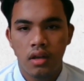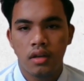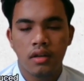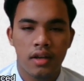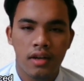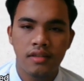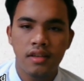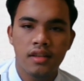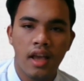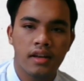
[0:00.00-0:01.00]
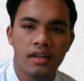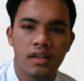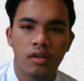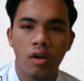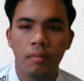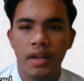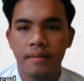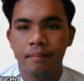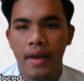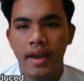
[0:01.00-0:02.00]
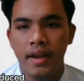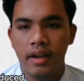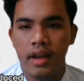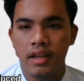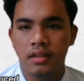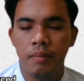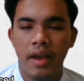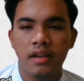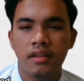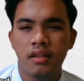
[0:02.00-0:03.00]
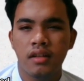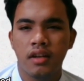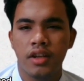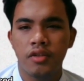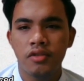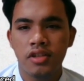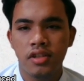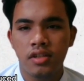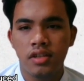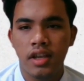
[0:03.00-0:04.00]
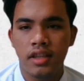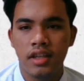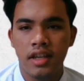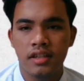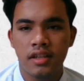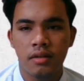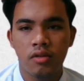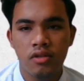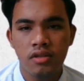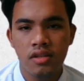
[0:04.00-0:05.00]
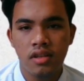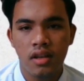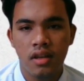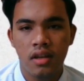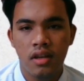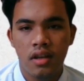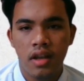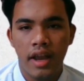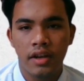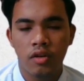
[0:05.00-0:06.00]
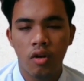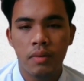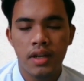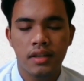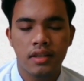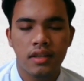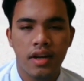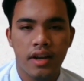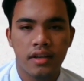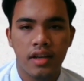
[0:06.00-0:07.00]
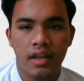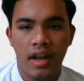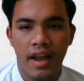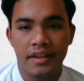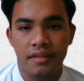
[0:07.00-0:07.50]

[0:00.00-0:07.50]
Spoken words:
The crisis had a global impact as banks reduced international loans and global trade declined.